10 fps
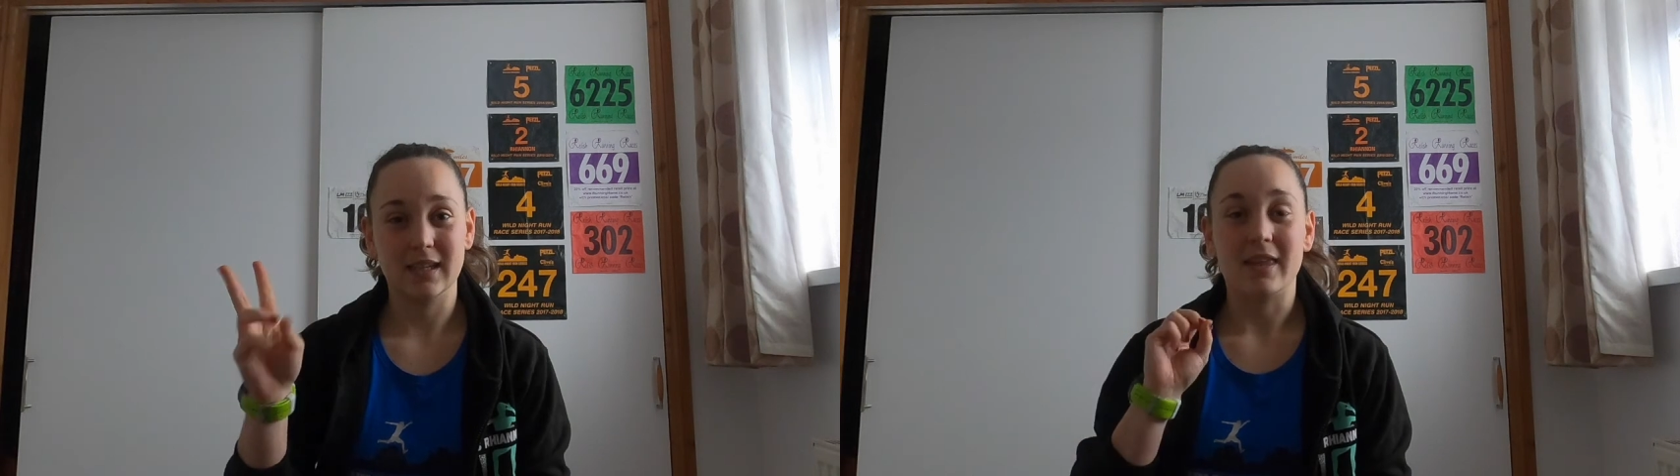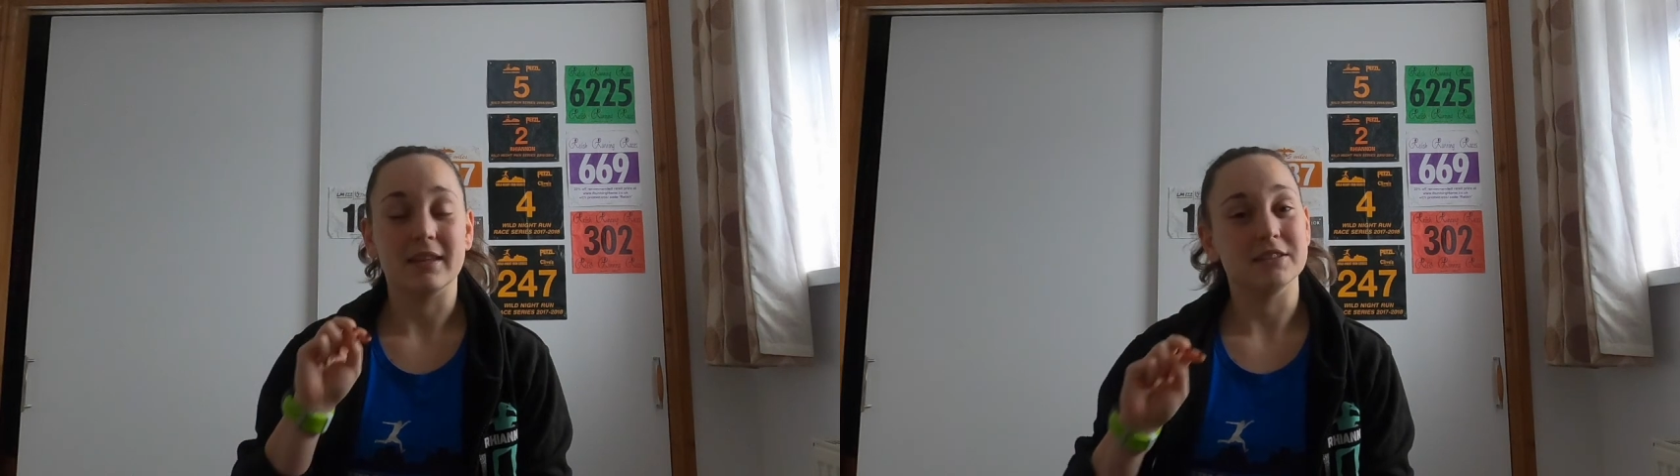
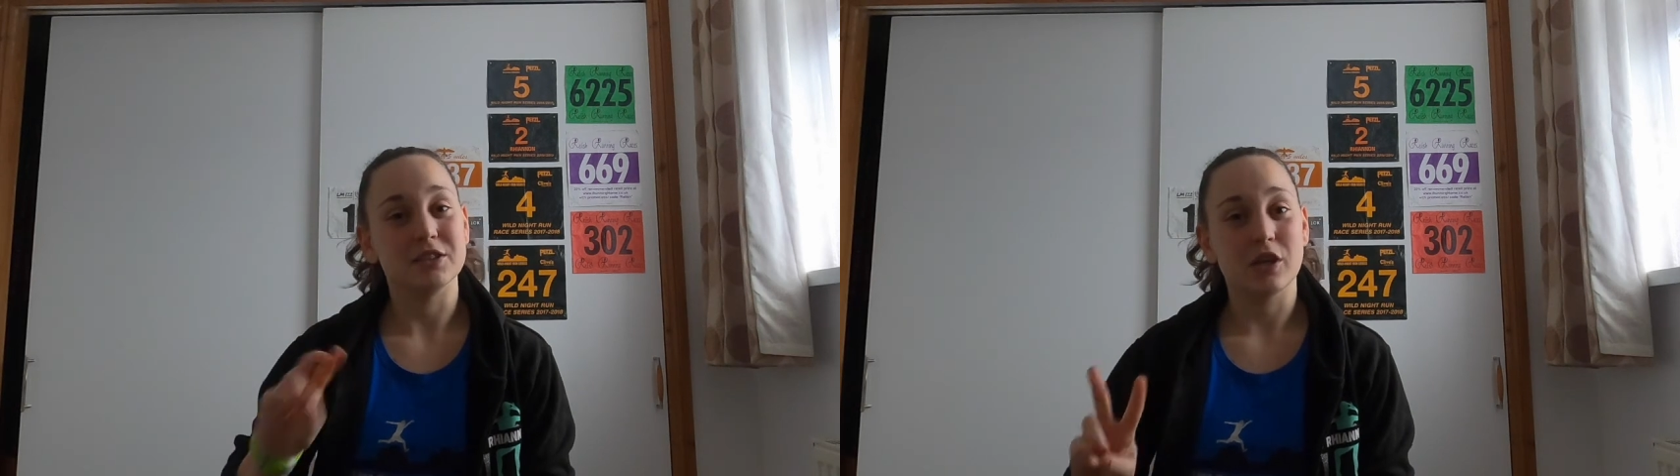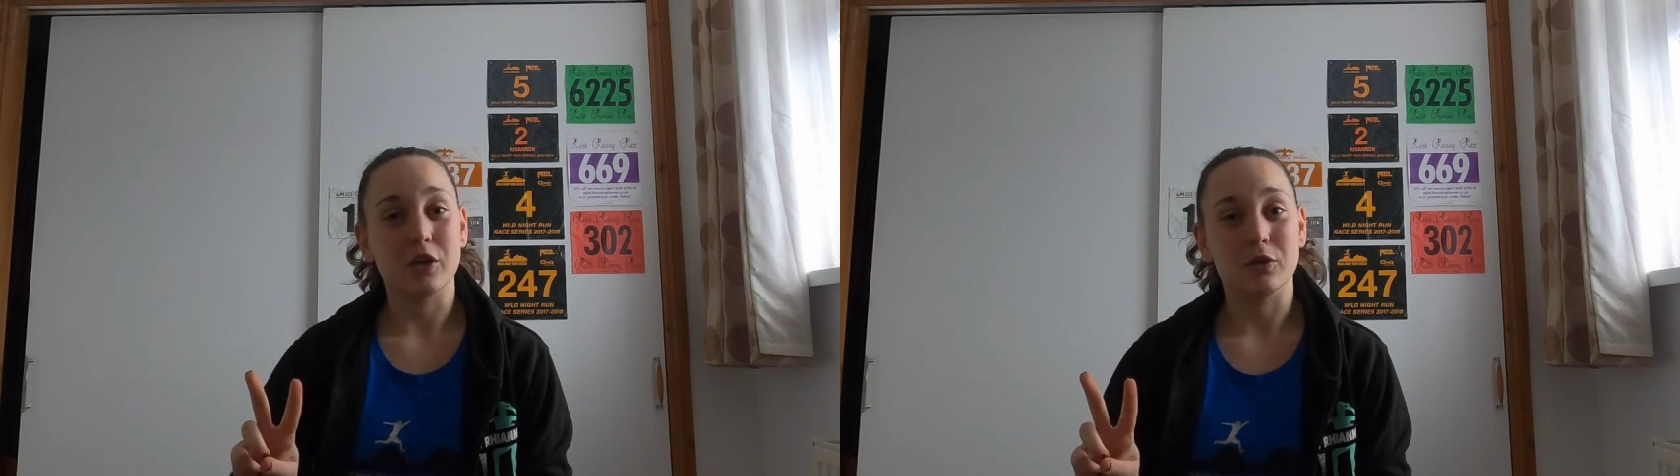and then
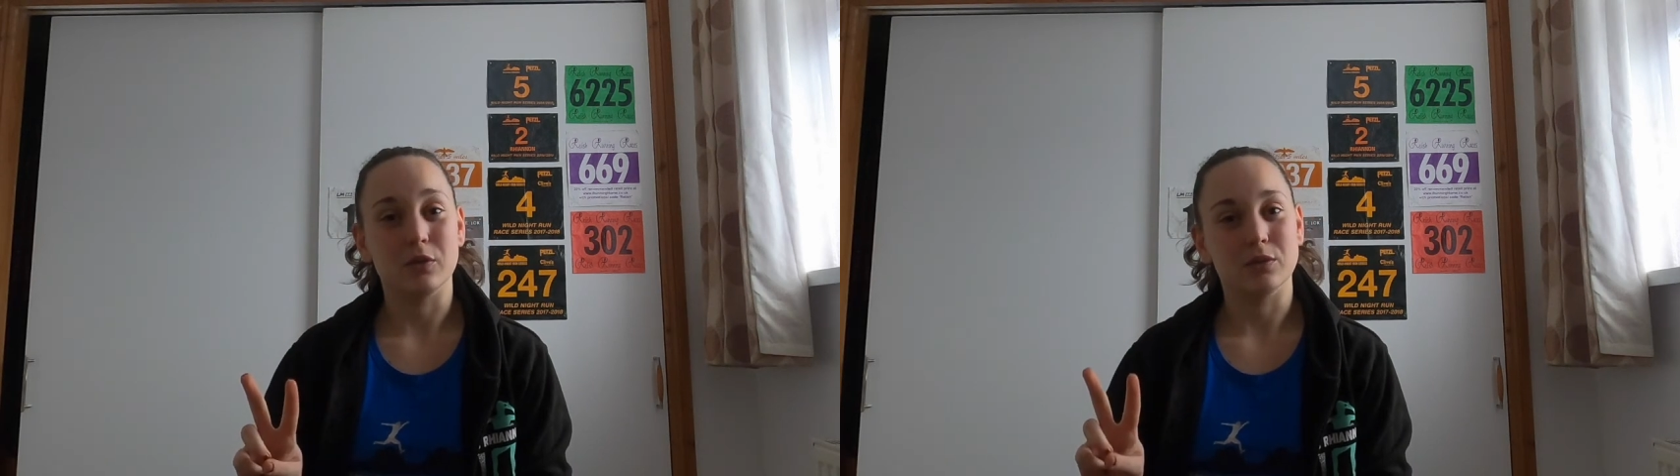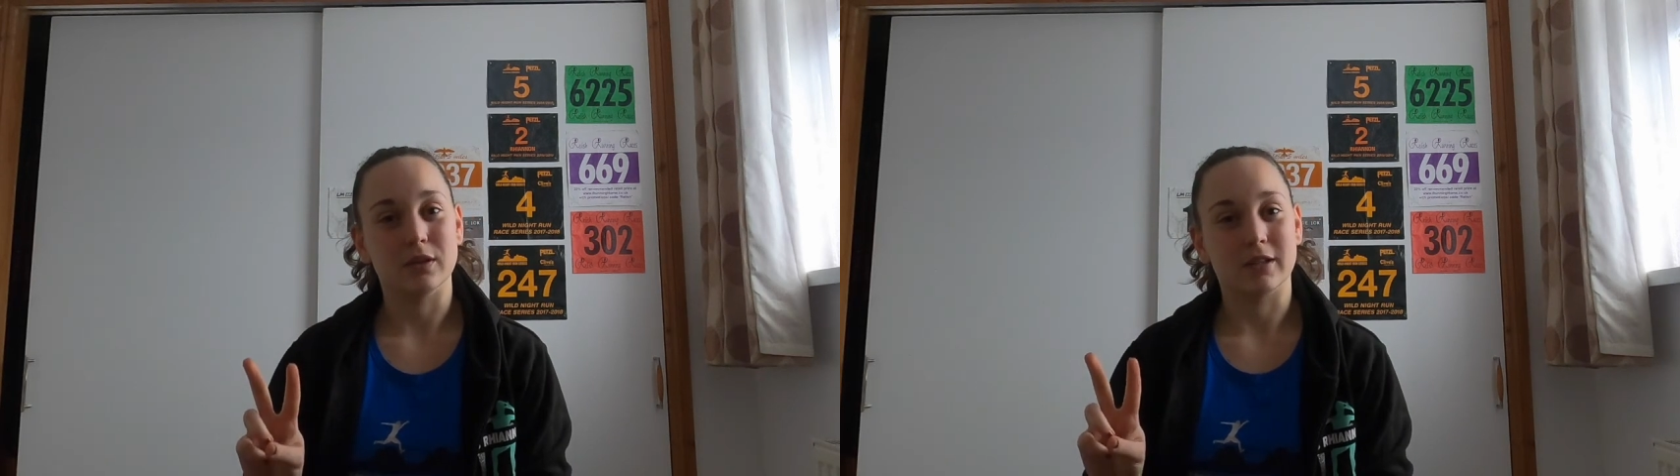
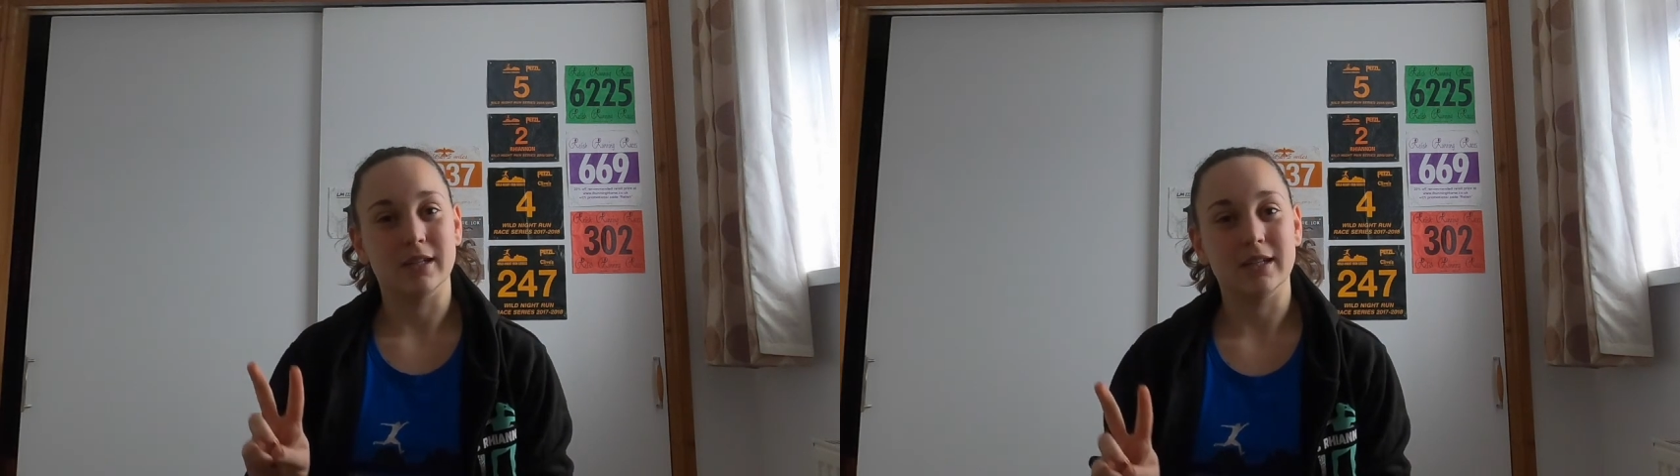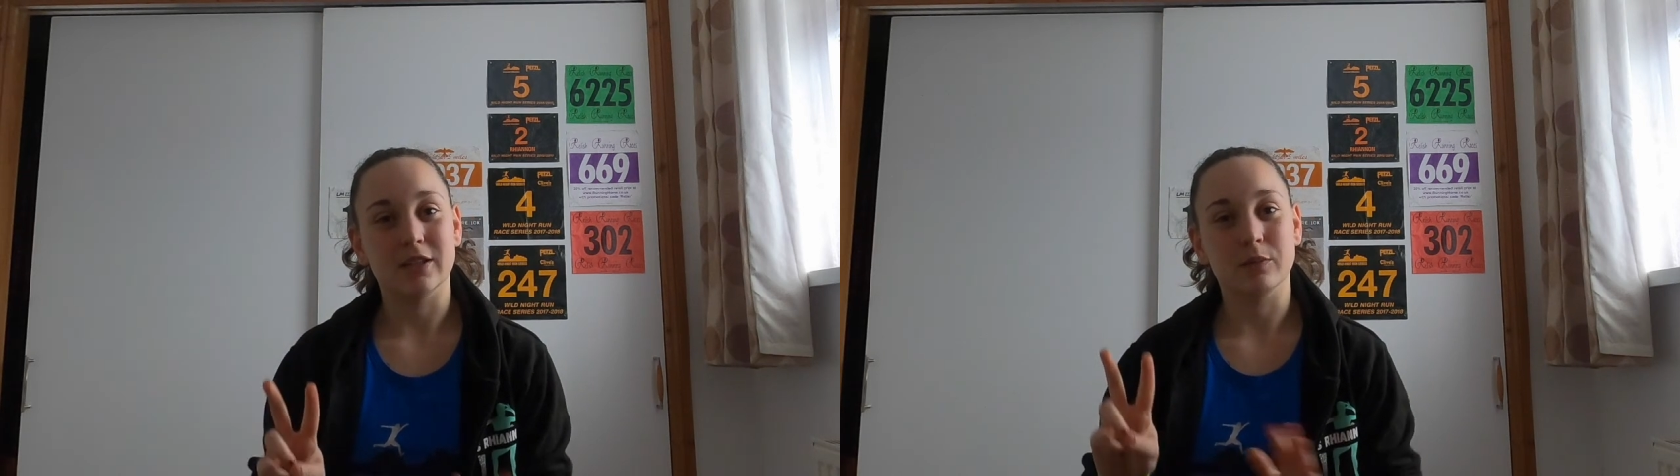2 that are a
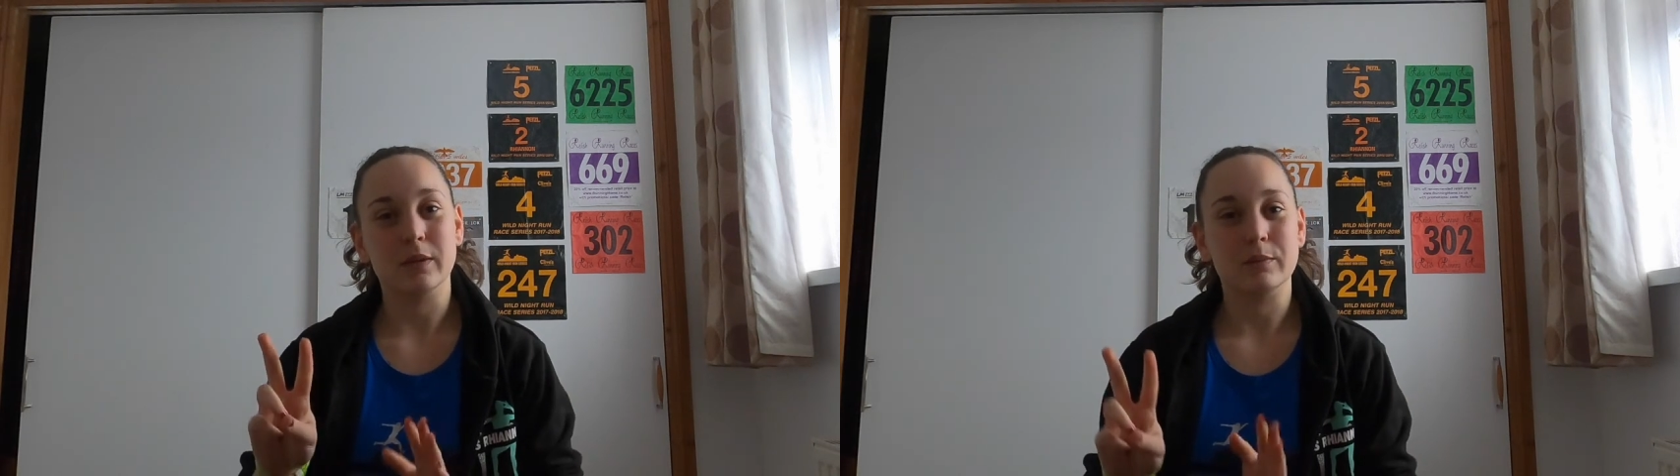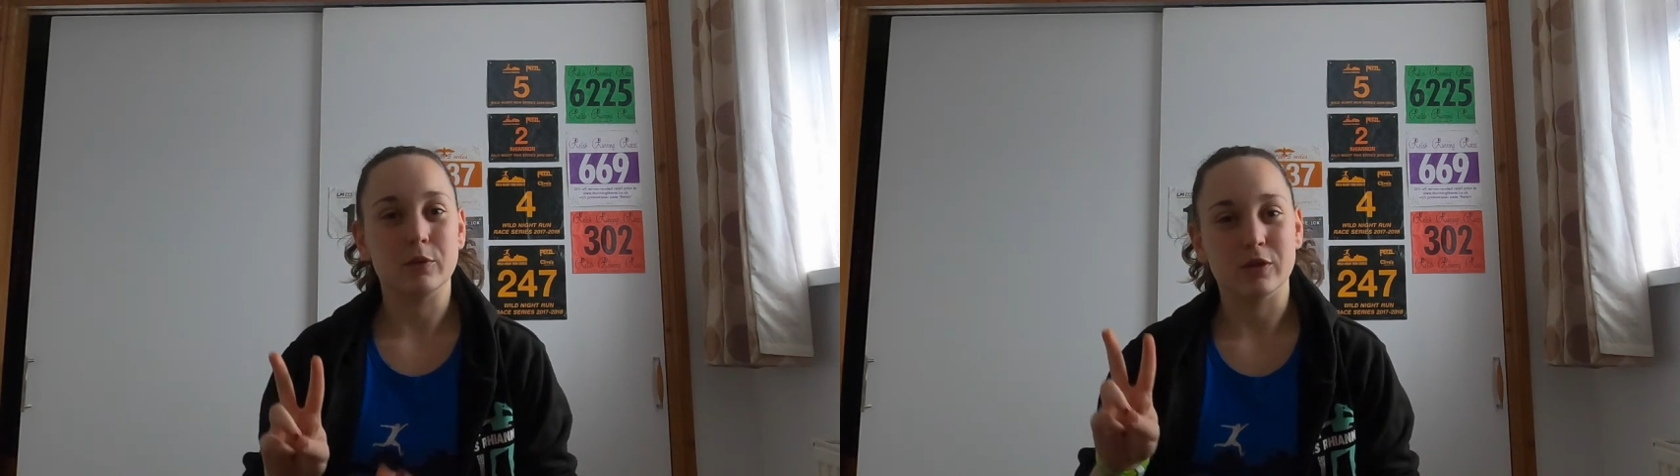little
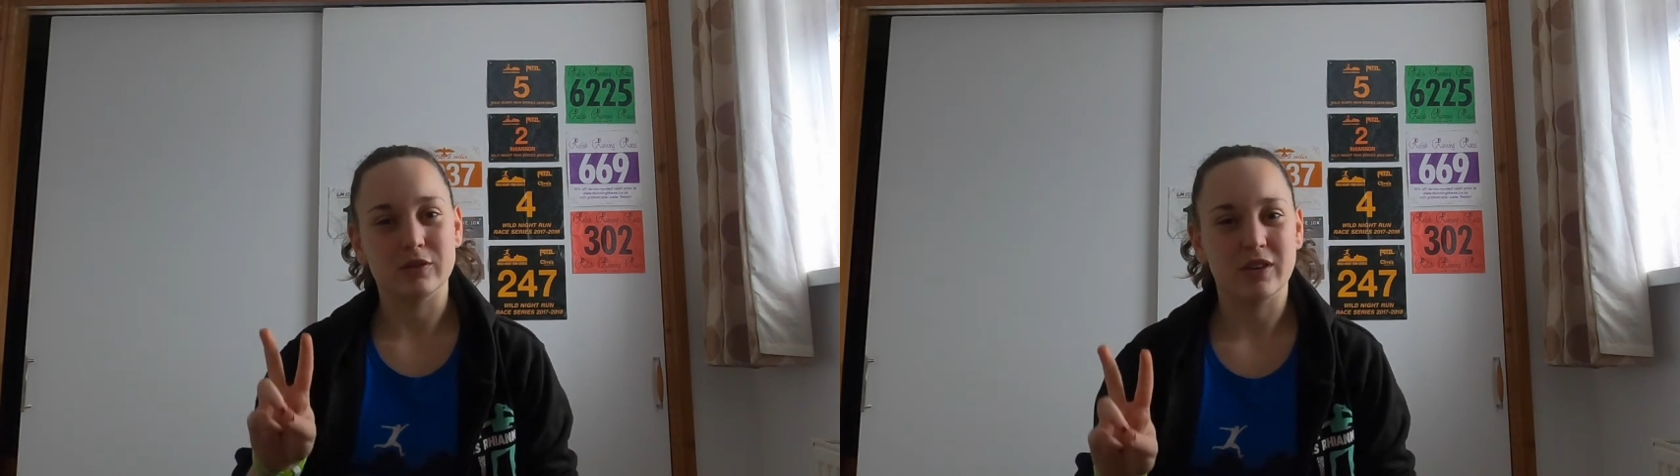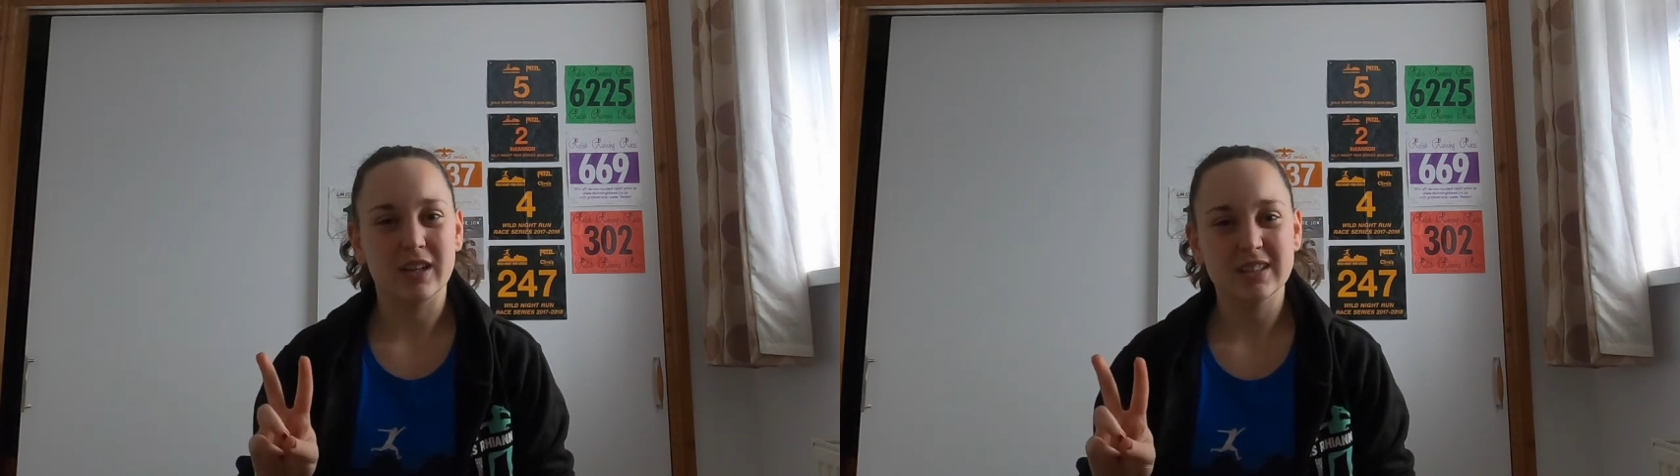bit more
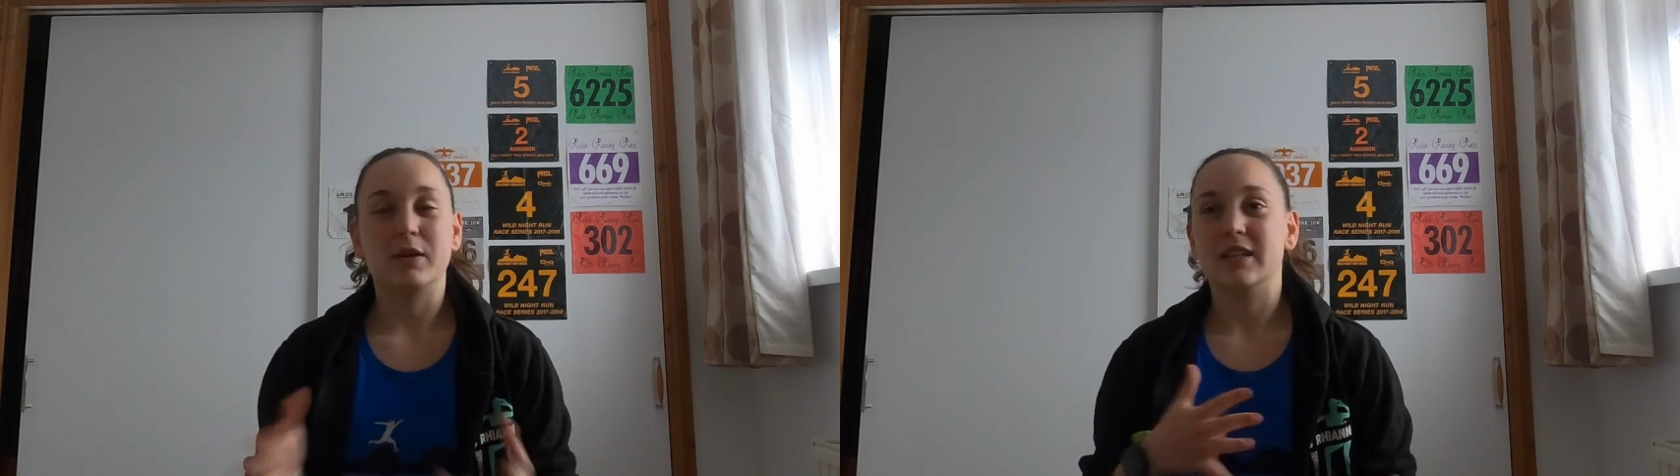advanced,